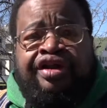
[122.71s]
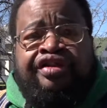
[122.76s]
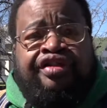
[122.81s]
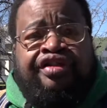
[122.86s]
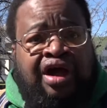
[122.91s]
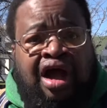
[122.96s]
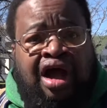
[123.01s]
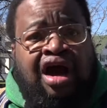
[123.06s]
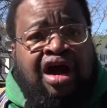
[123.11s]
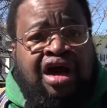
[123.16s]
any
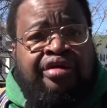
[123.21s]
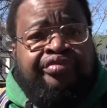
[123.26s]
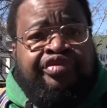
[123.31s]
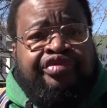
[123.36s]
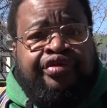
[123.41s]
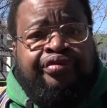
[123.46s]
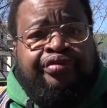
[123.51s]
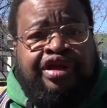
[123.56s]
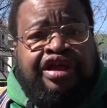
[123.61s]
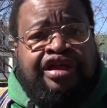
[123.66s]
harm
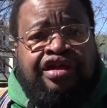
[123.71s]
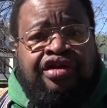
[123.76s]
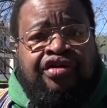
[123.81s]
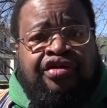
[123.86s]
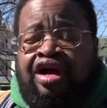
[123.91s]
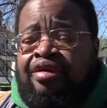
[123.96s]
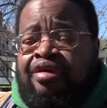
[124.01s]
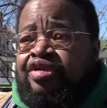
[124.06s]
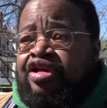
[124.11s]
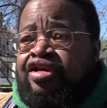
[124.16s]
to me. You know,
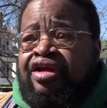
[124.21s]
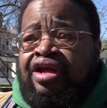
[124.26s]
I'm a